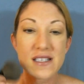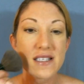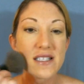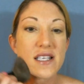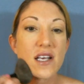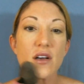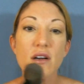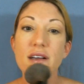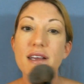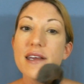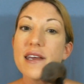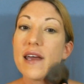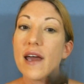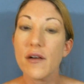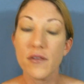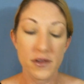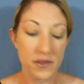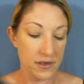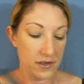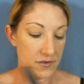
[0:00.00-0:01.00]
silky.
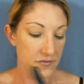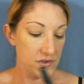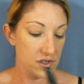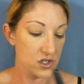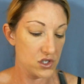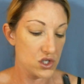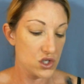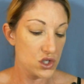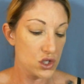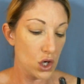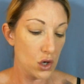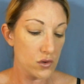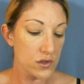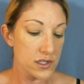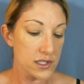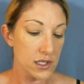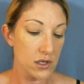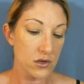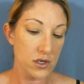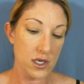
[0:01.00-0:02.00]
Everything feels so
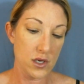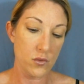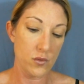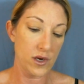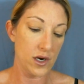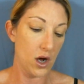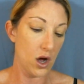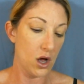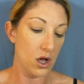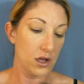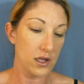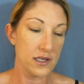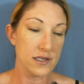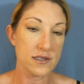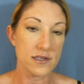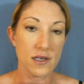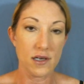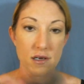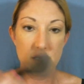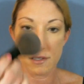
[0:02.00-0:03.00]
silky when all
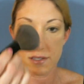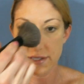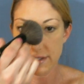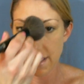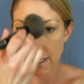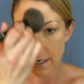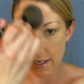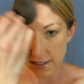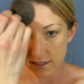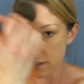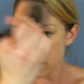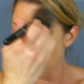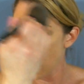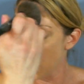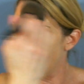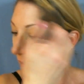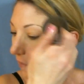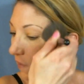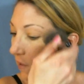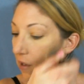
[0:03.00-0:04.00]
is said and
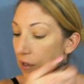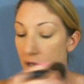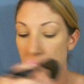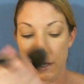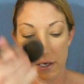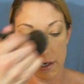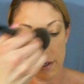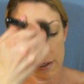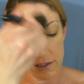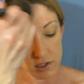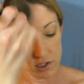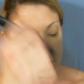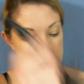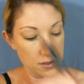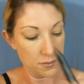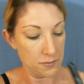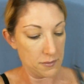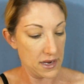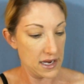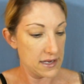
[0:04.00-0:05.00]
done. Just
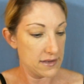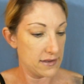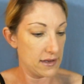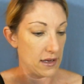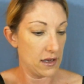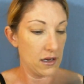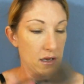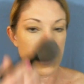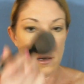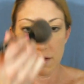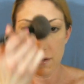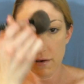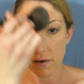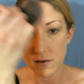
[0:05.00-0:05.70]
amazing.